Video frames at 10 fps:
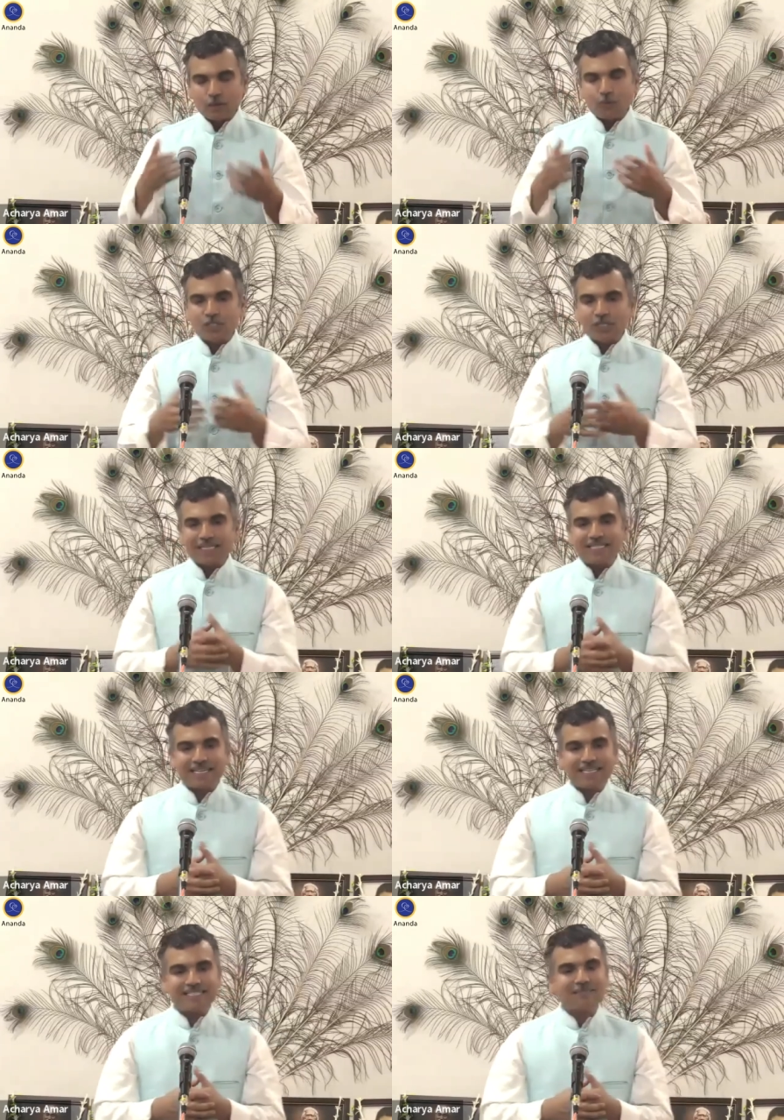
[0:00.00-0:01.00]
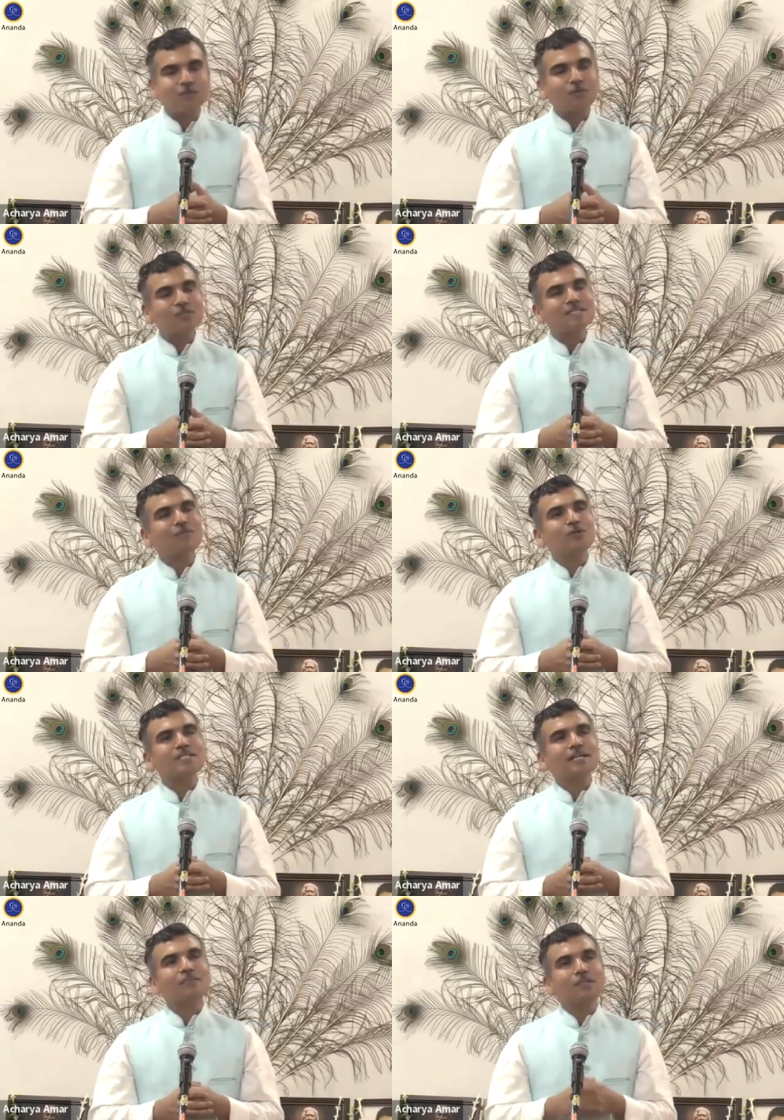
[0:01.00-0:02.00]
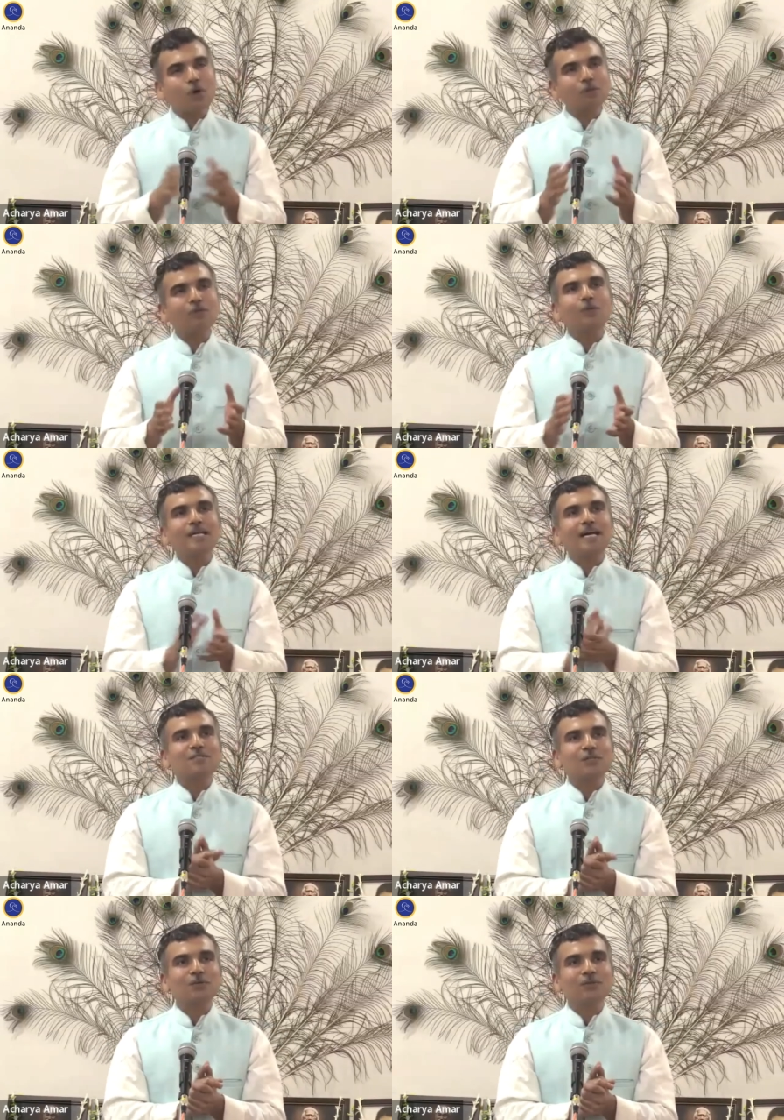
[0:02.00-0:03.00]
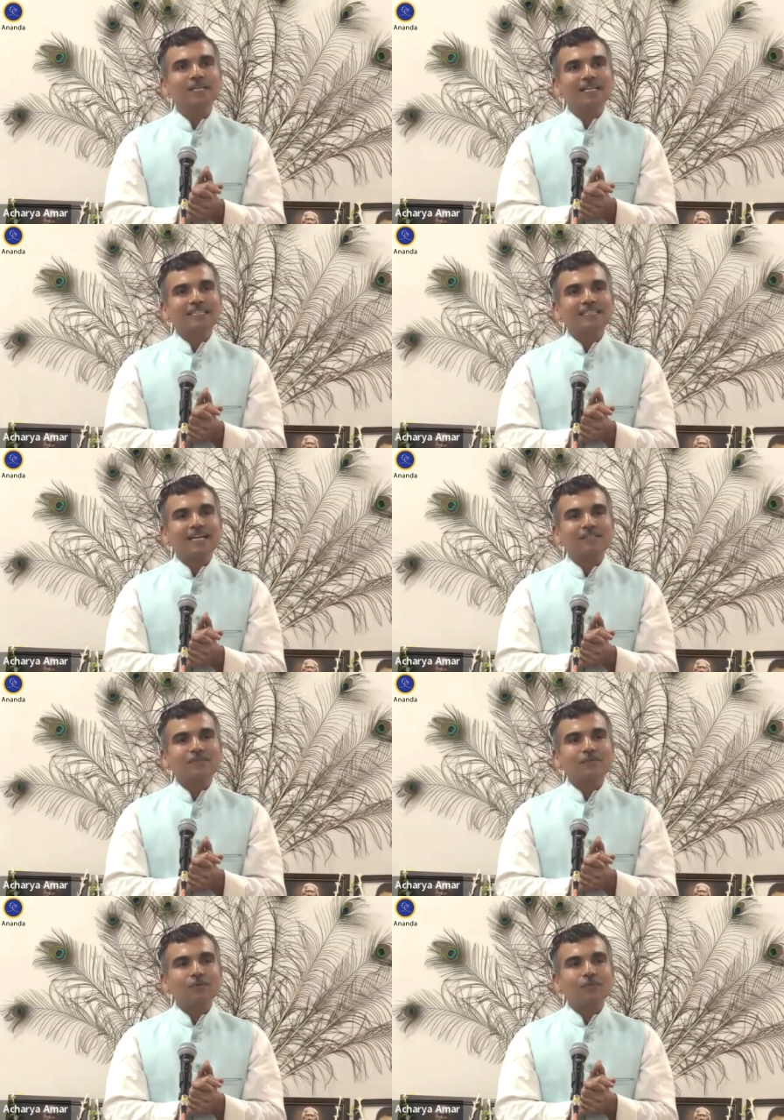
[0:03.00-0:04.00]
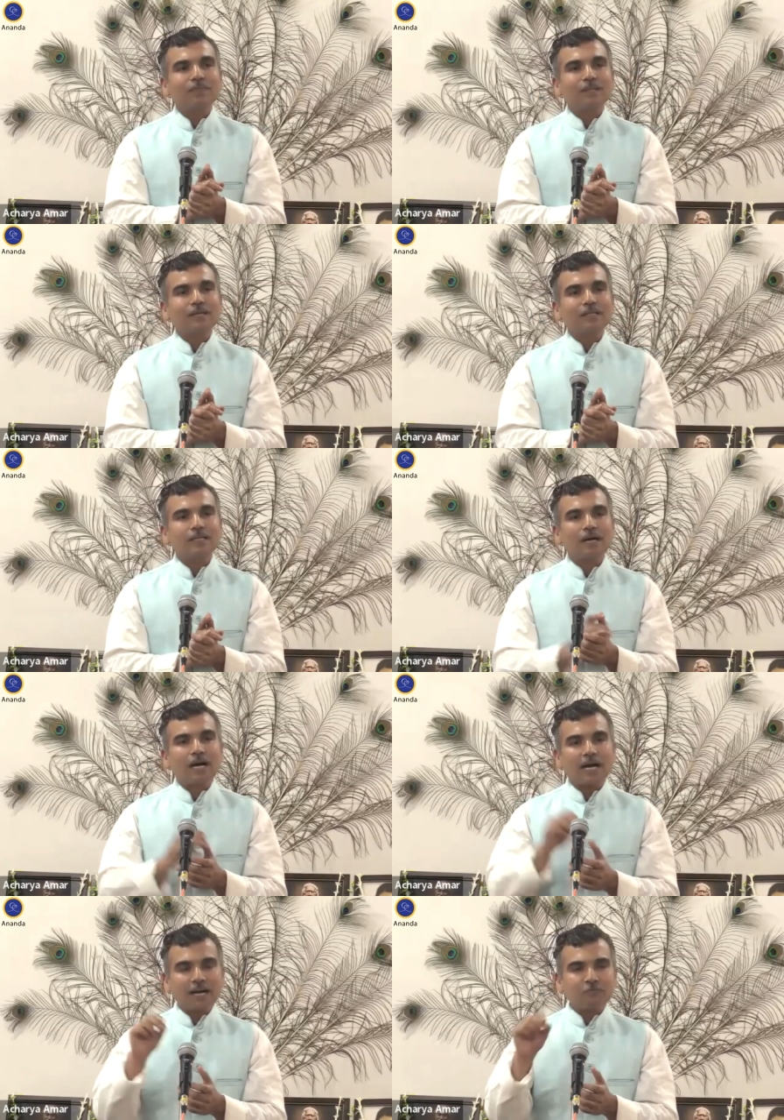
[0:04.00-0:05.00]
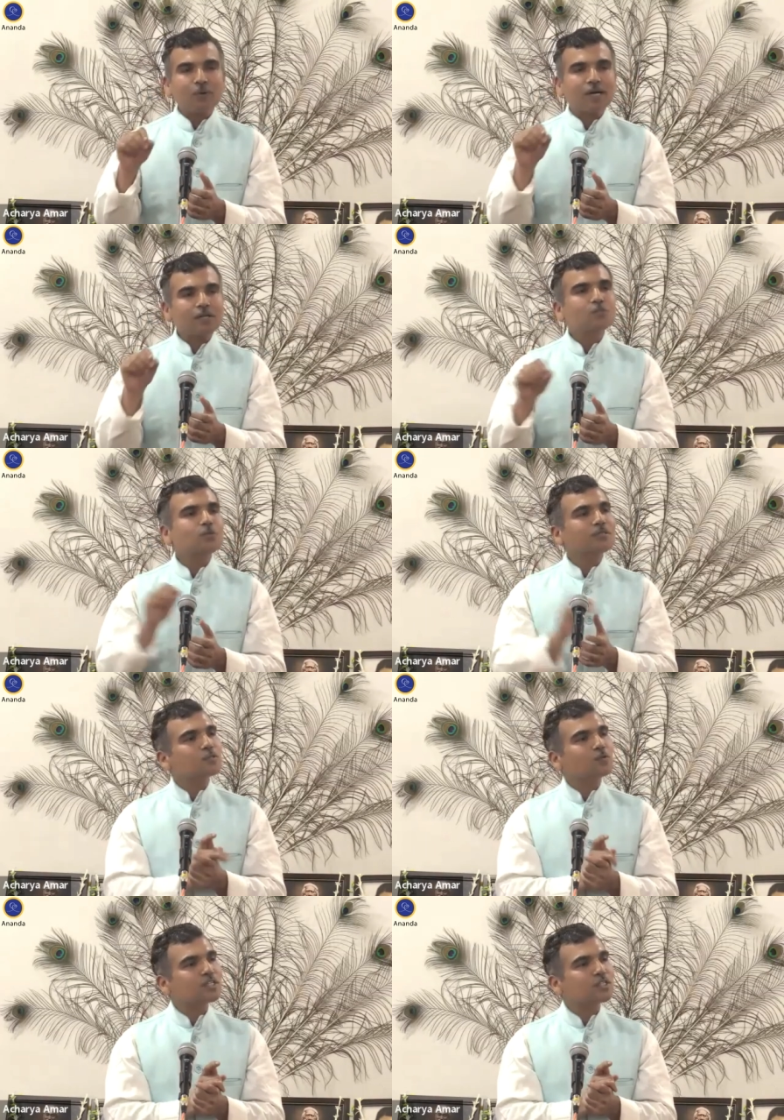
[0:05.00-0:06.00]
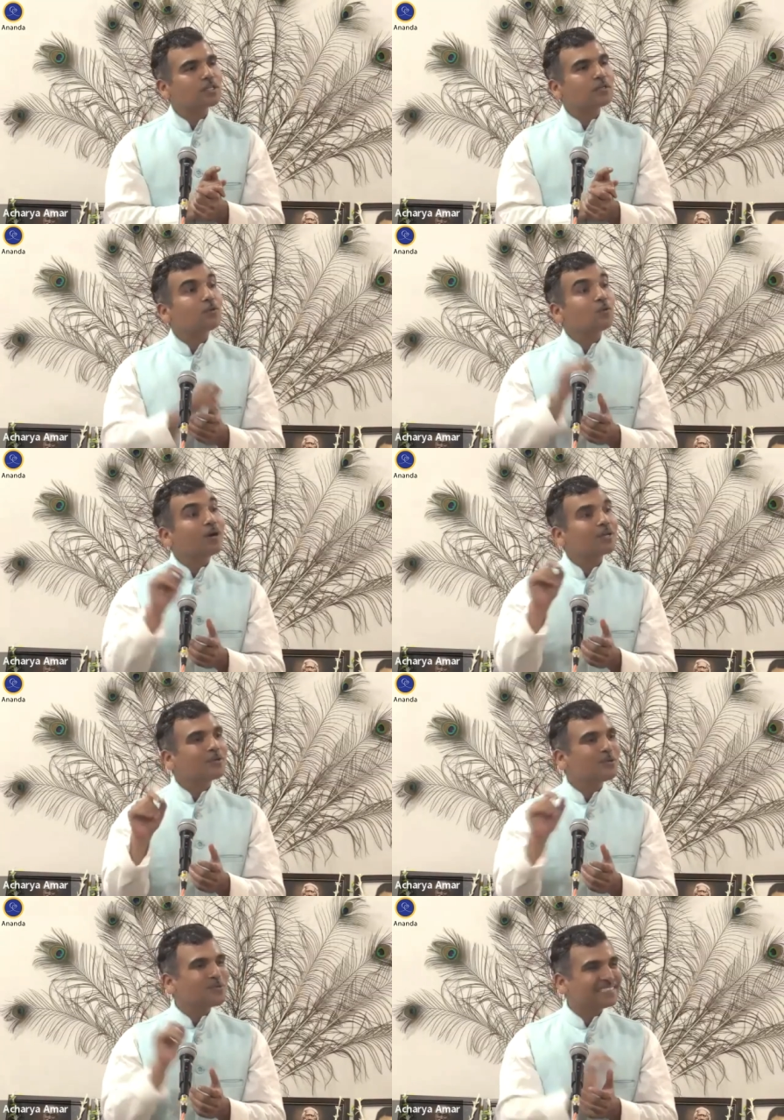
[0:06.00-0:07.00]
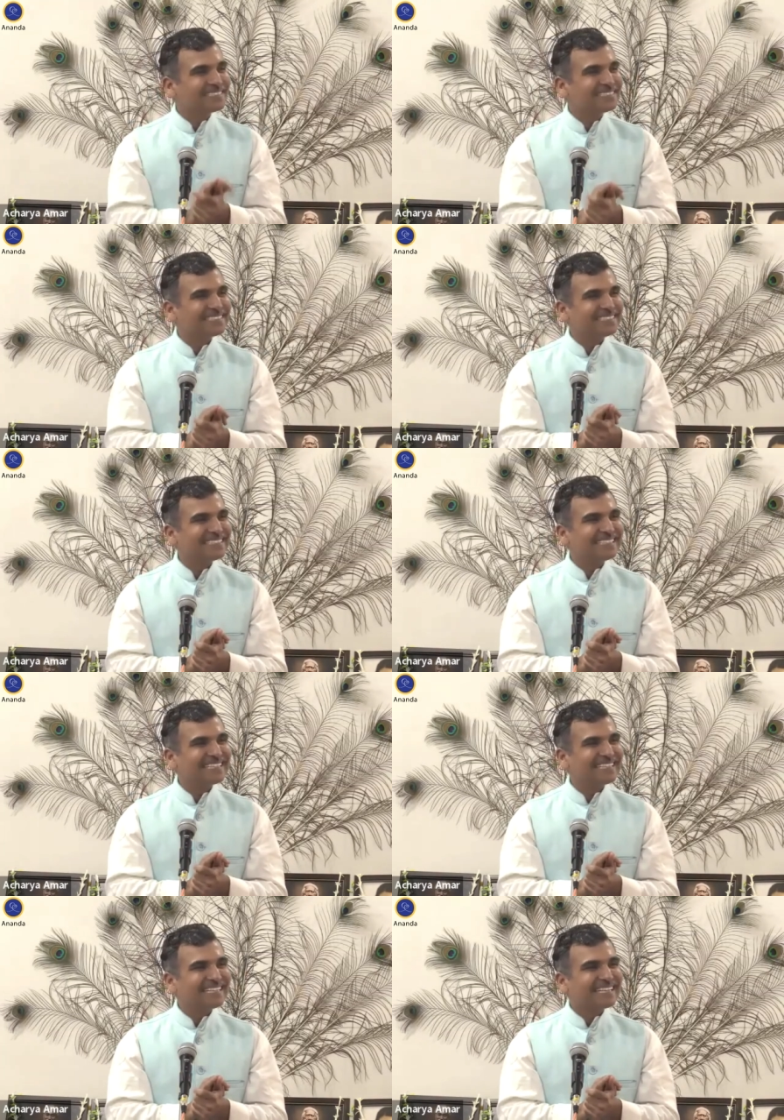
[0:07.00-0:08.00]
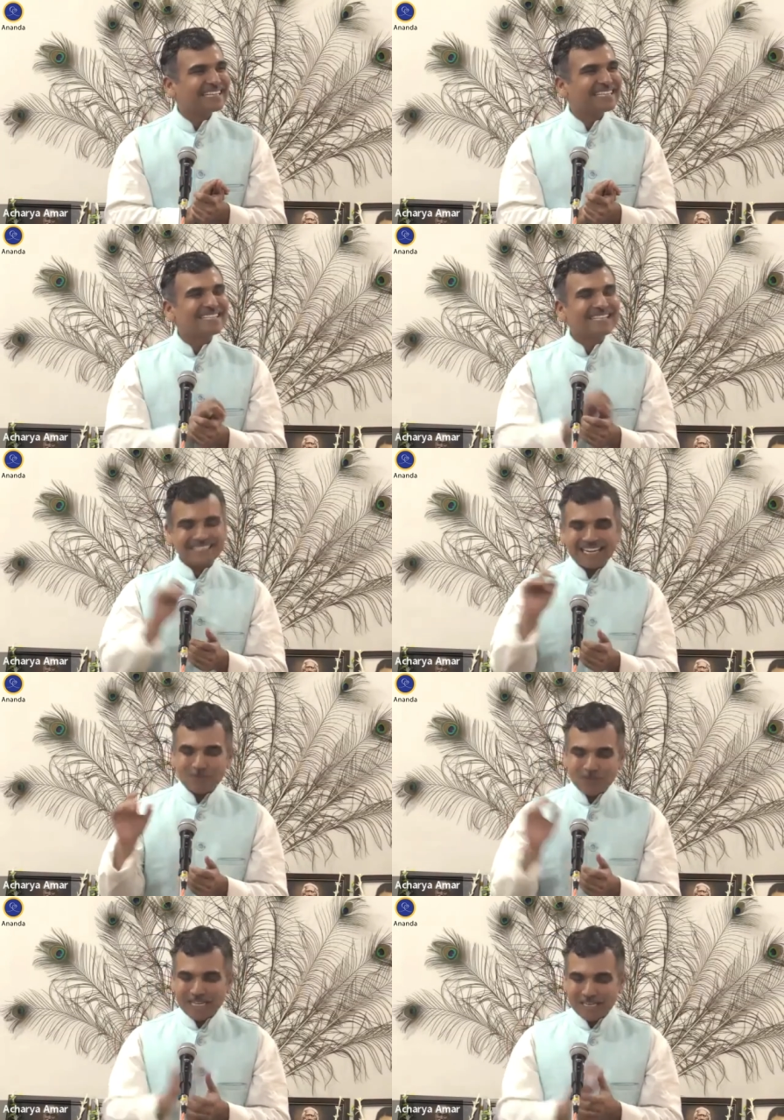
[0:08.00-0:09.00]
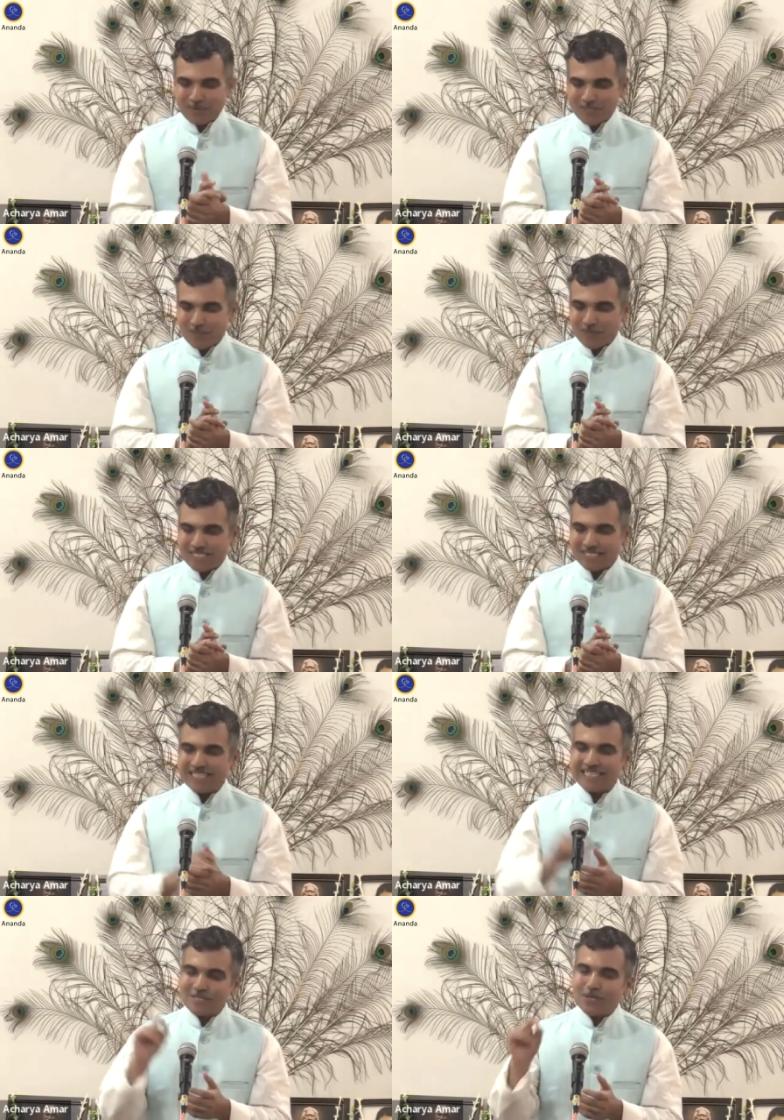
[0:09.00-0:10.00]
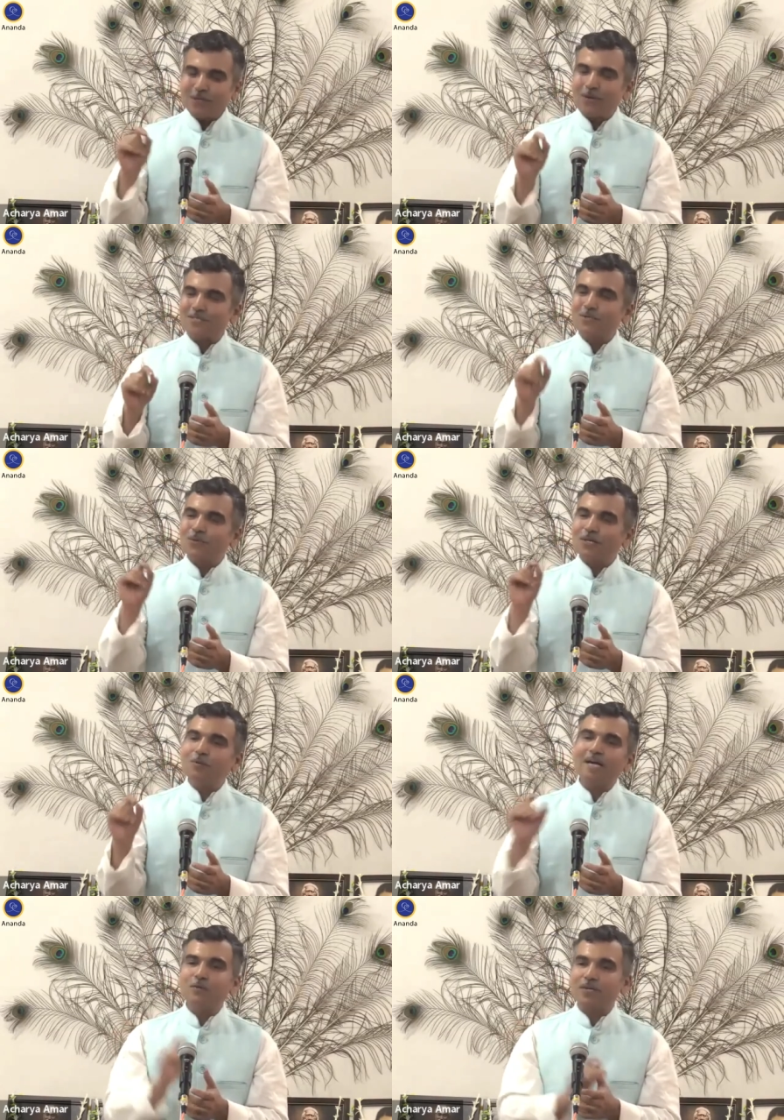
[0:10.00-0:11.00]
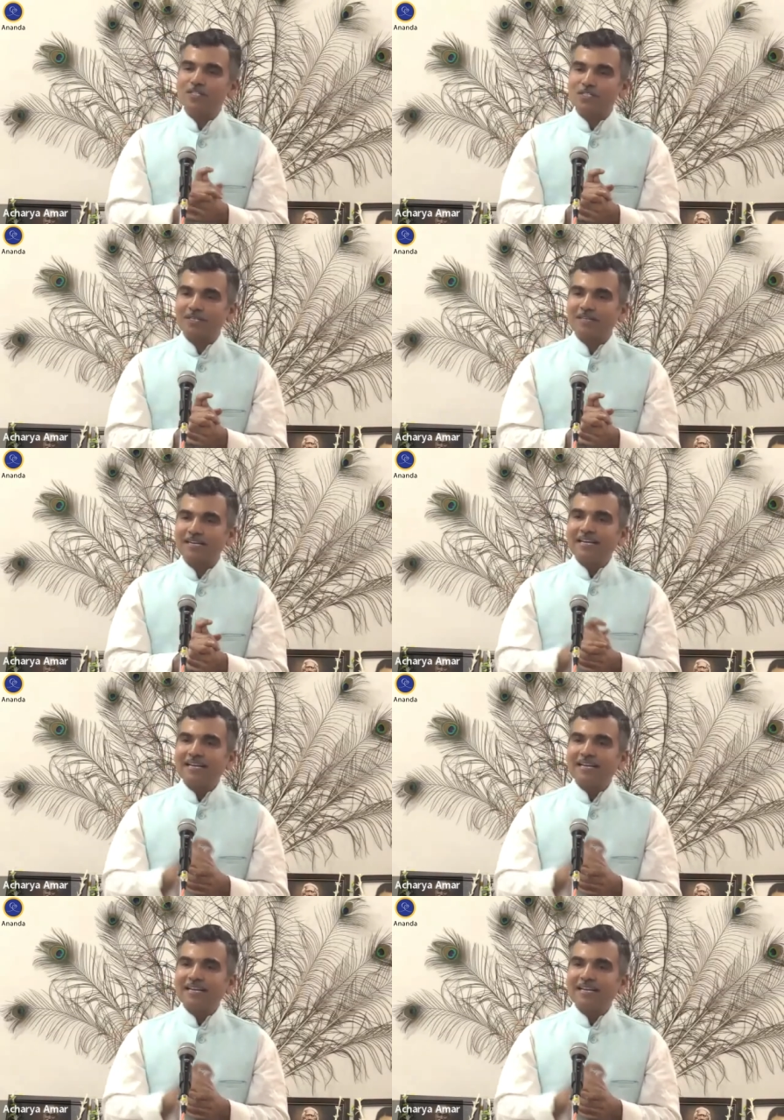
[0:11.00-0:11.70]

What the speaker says: question he said was that God will only ask you that, have you understood this question? Who are you? He said, that was a question that he's going to ask you, only one question.